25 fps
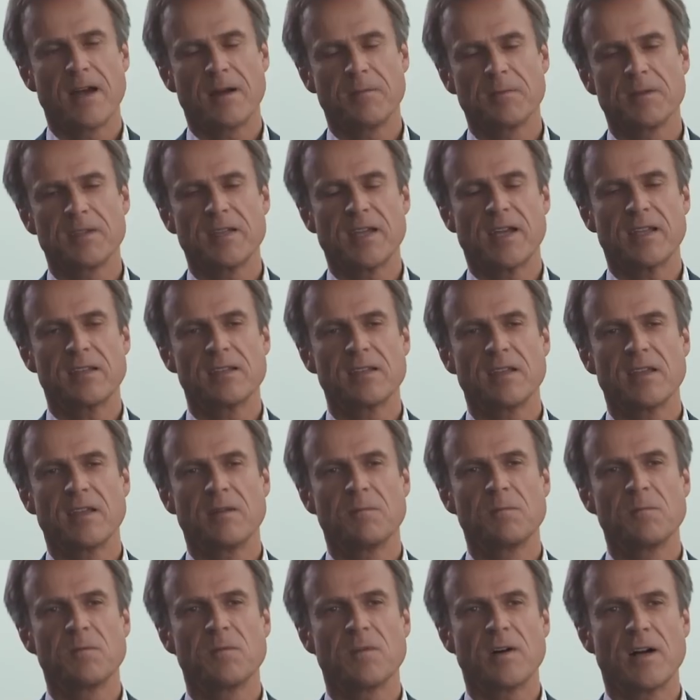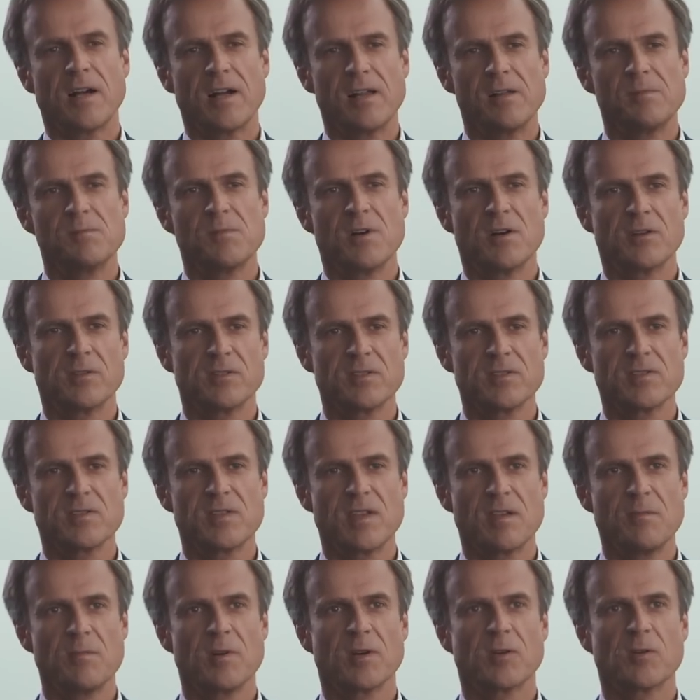But we focus
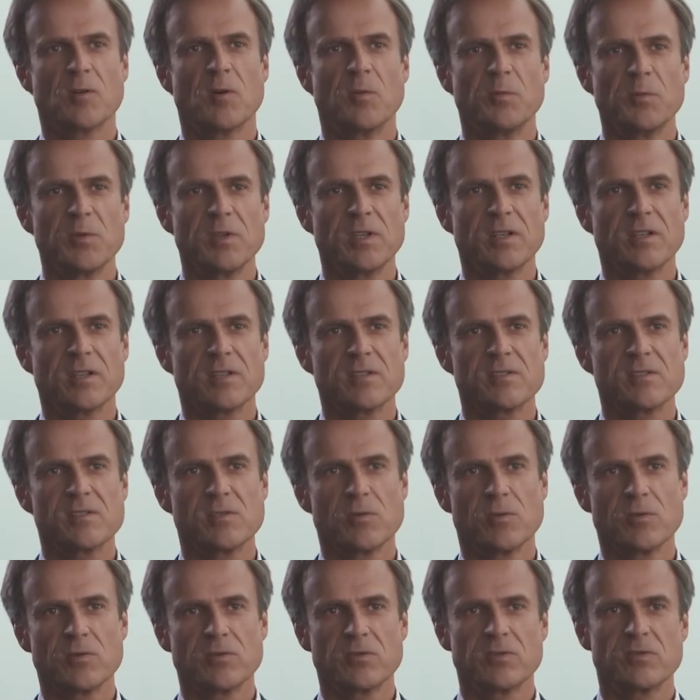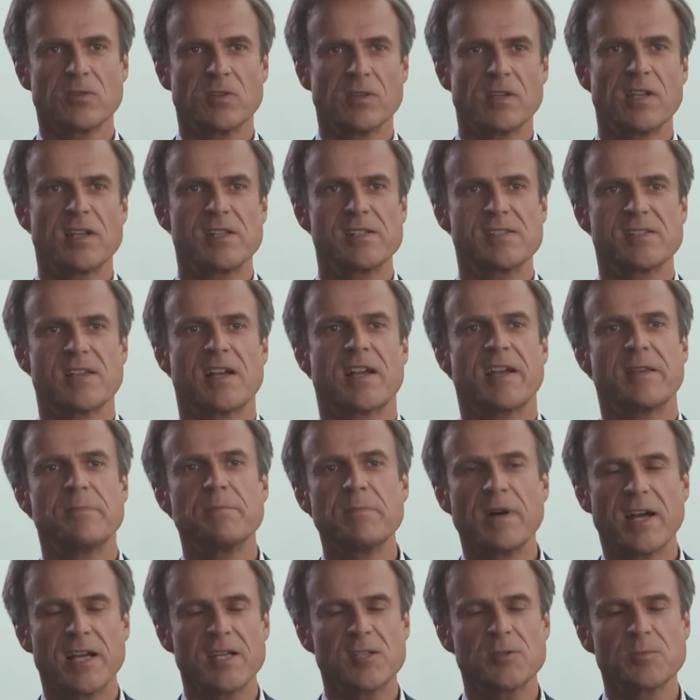primarily on the aspect of
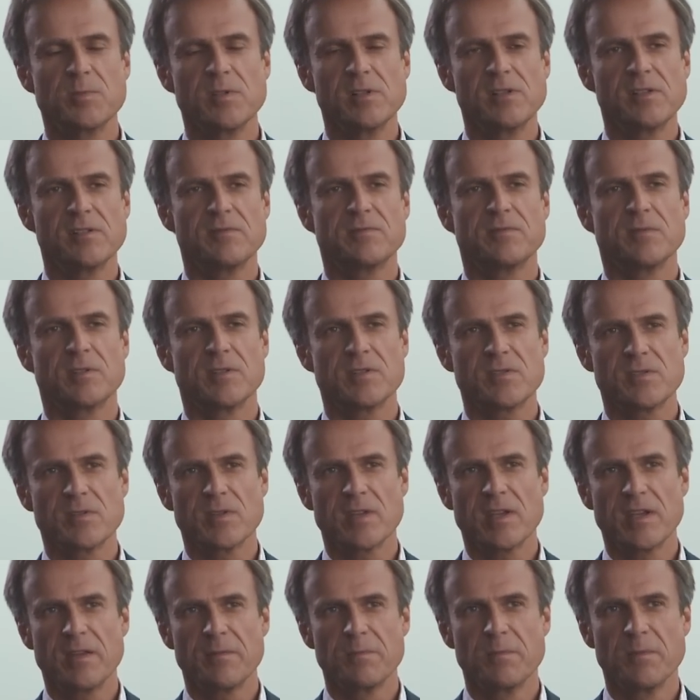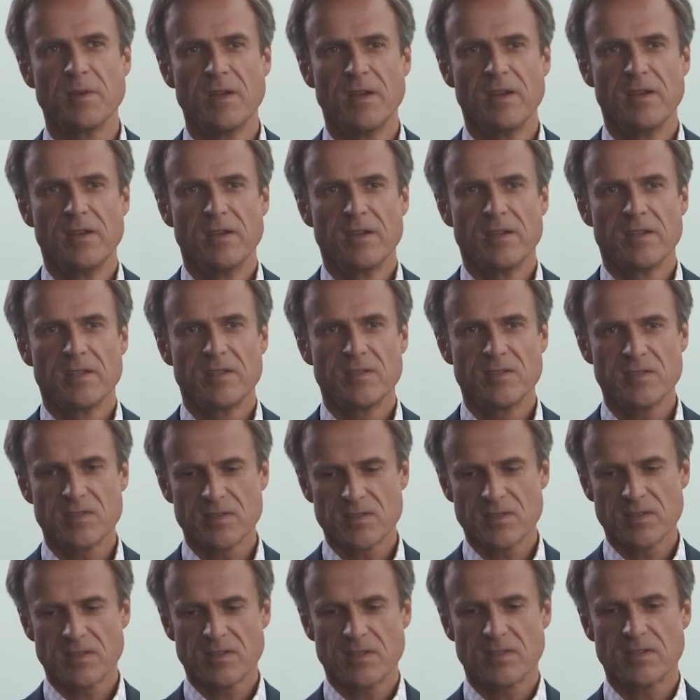communication. One äh,
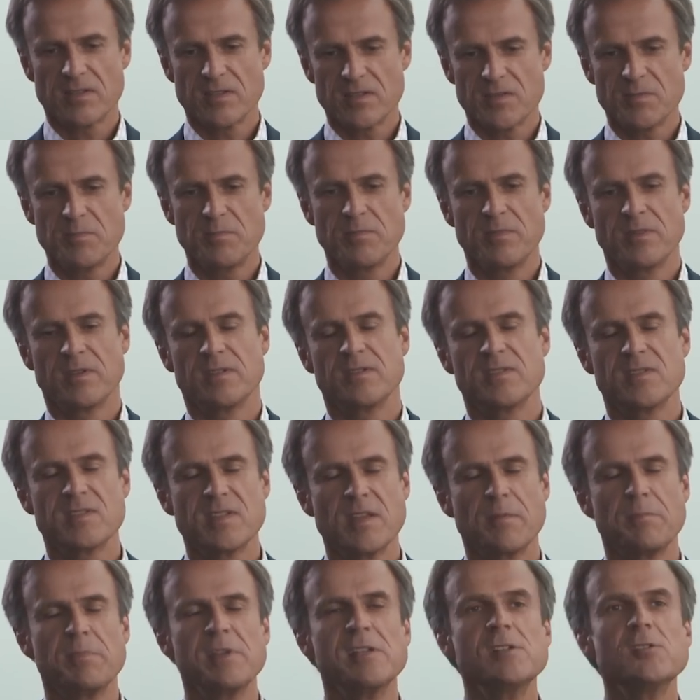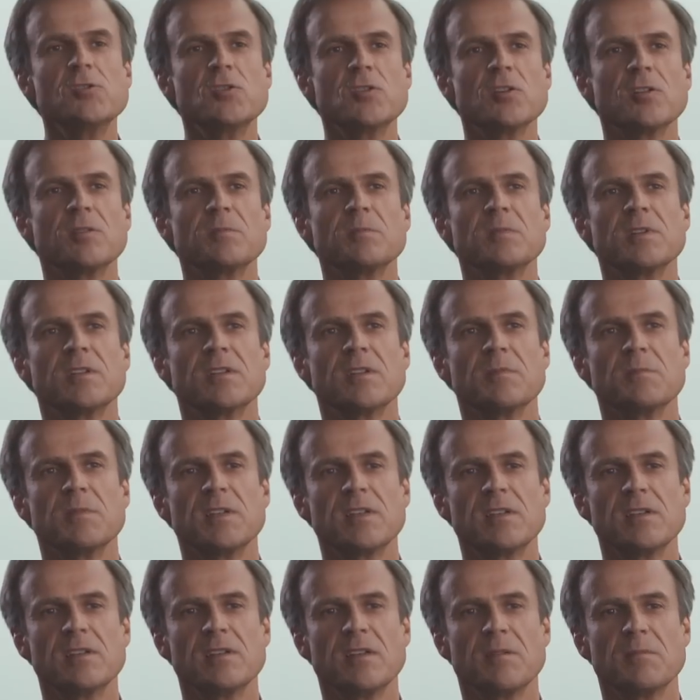example is the screen in the
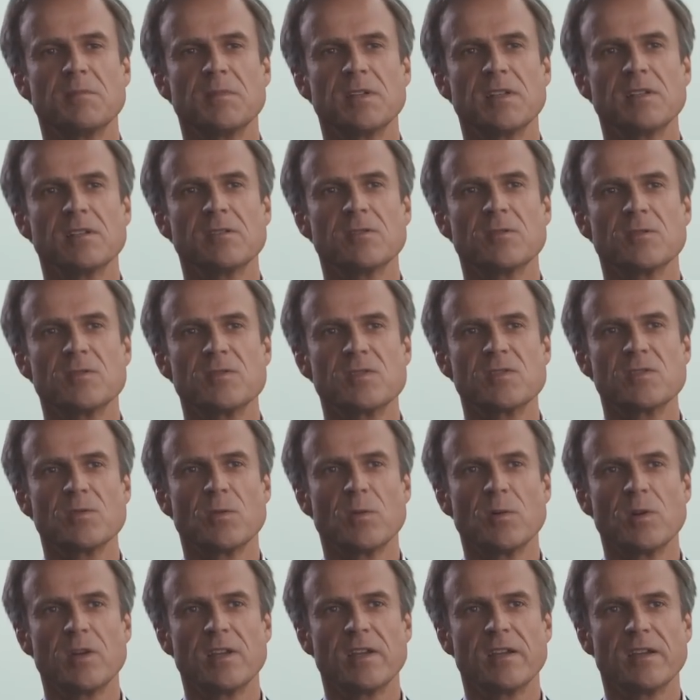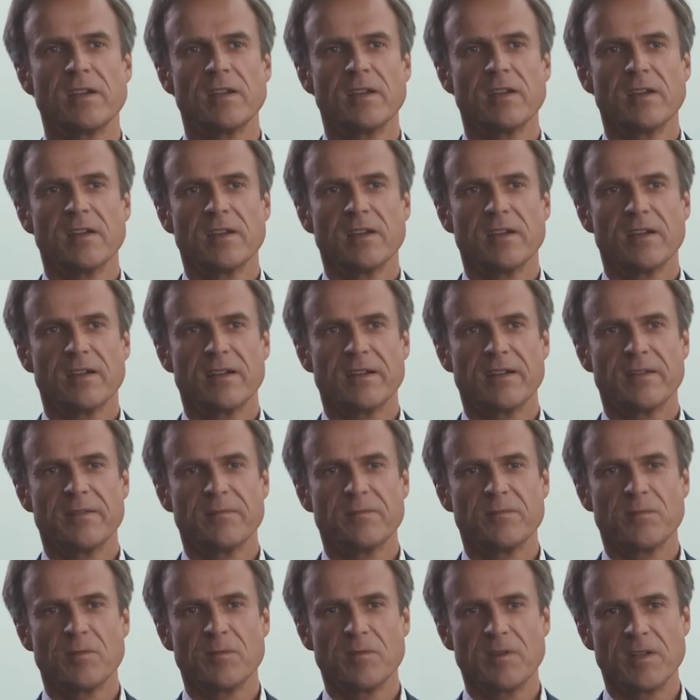middle of the center console where we
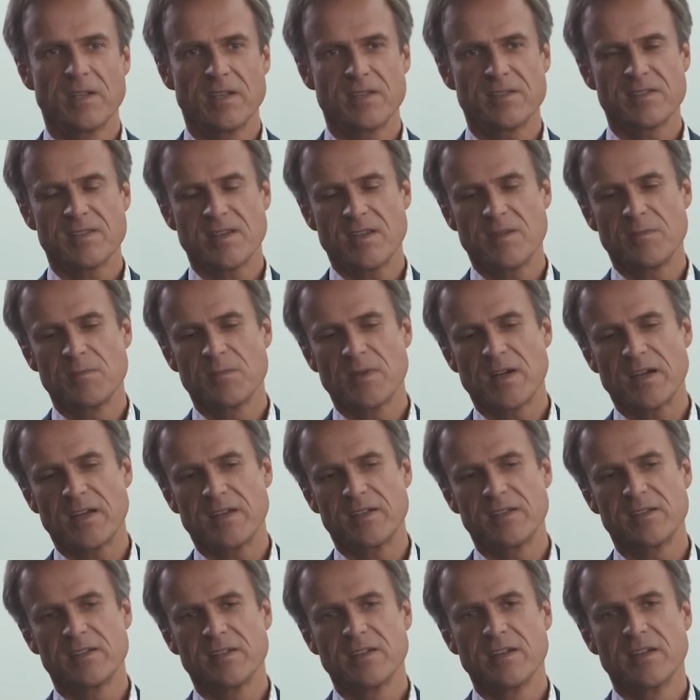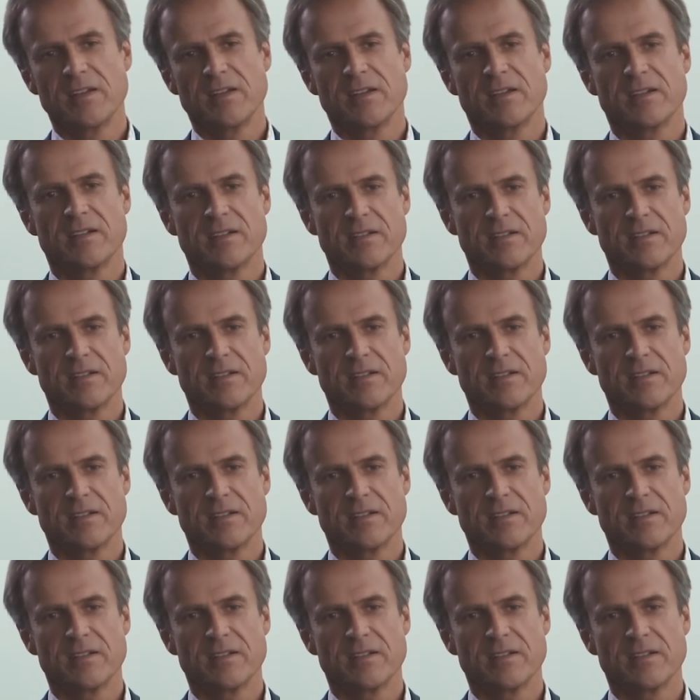now have a glass look.